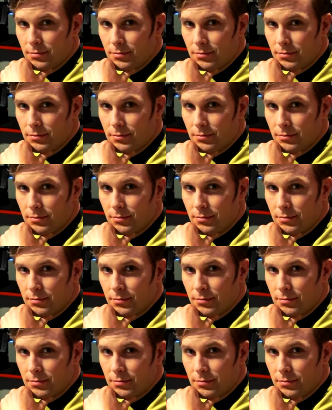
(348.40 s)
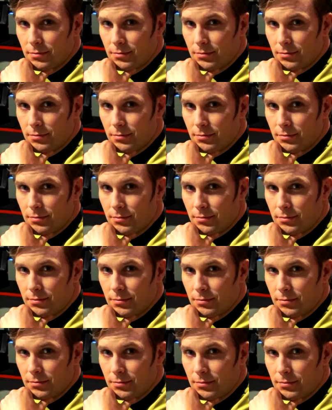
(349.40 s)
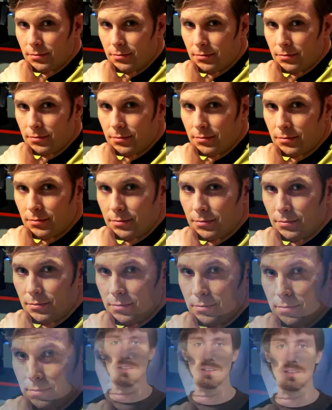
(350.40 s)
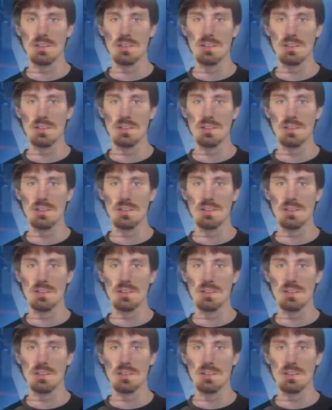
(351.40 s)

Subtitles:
think that this might benefit Star Trek Phase 2.